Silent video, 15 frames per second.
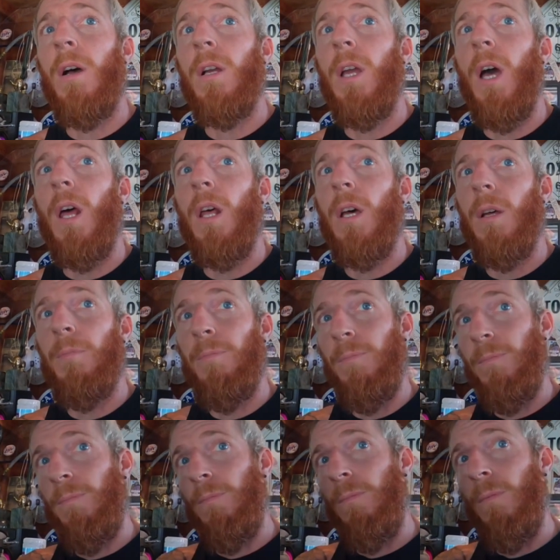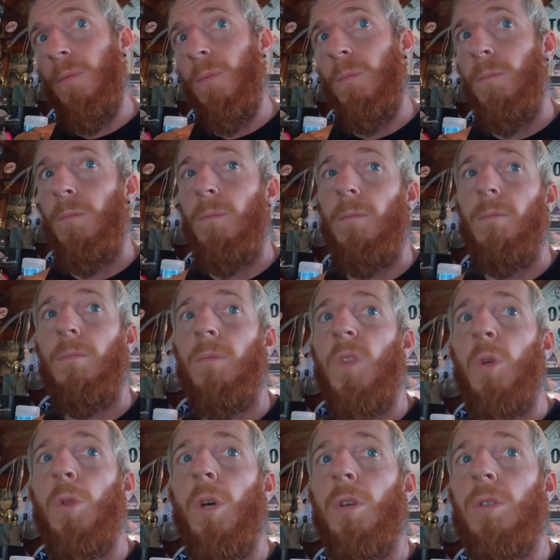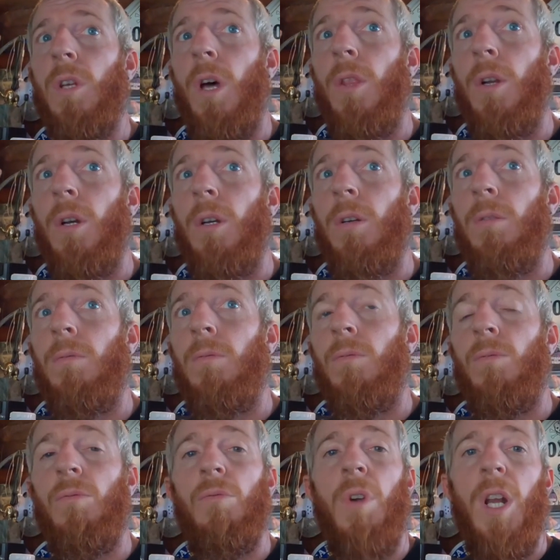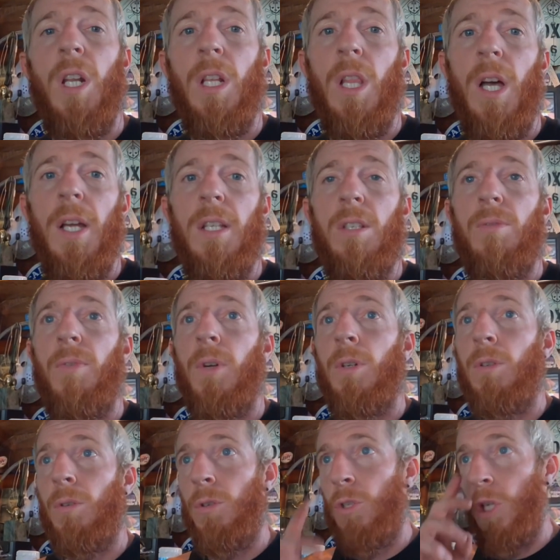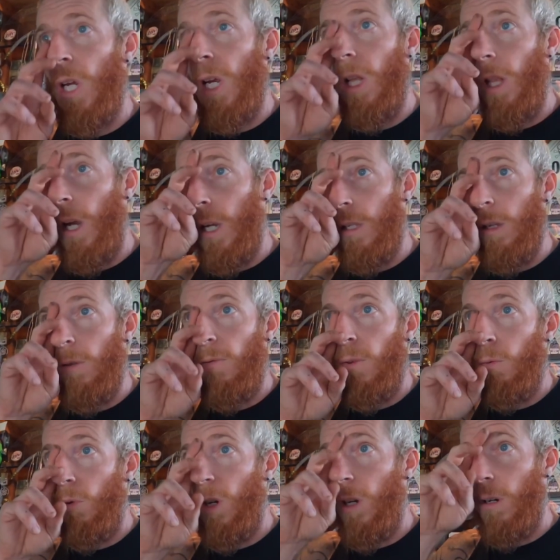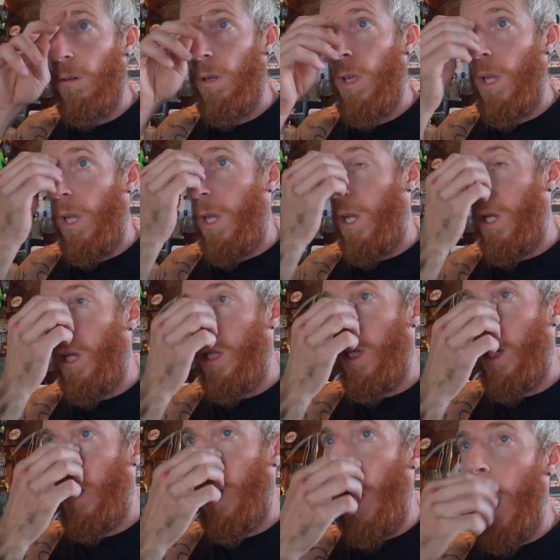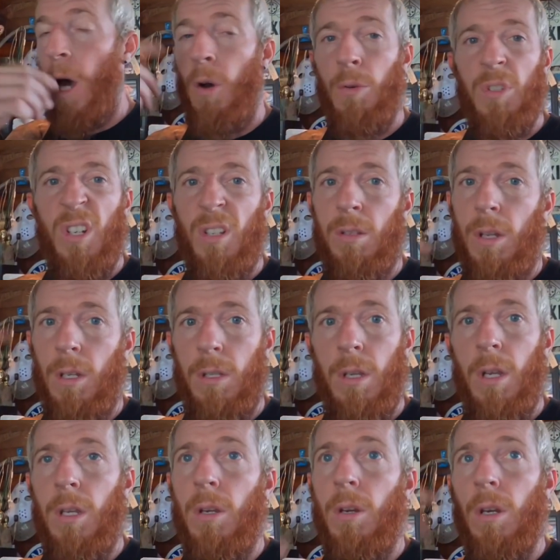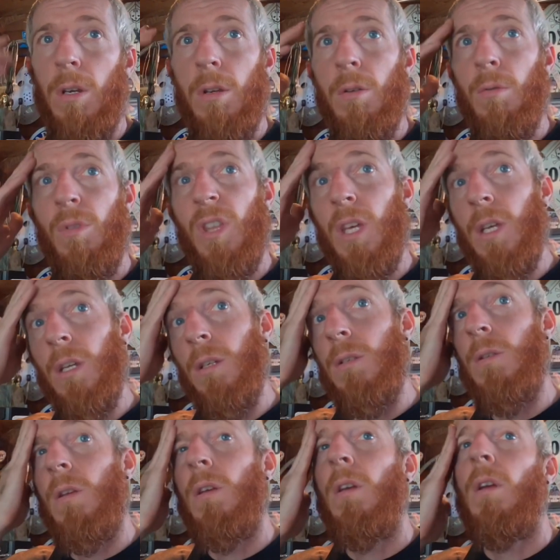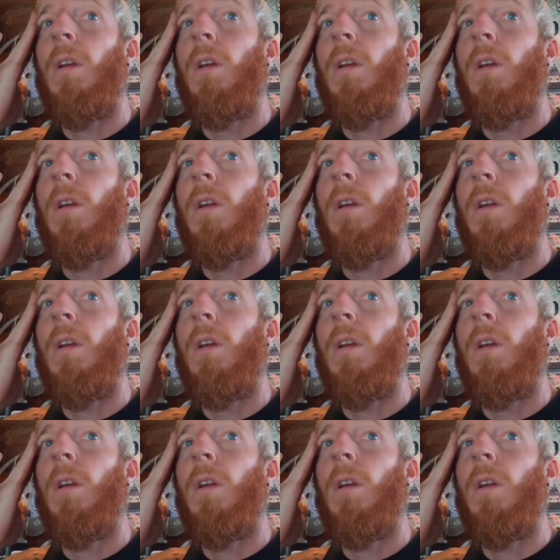I gotta do those other running lights first, those chicken lights if you will, and then I'll just continue to do things.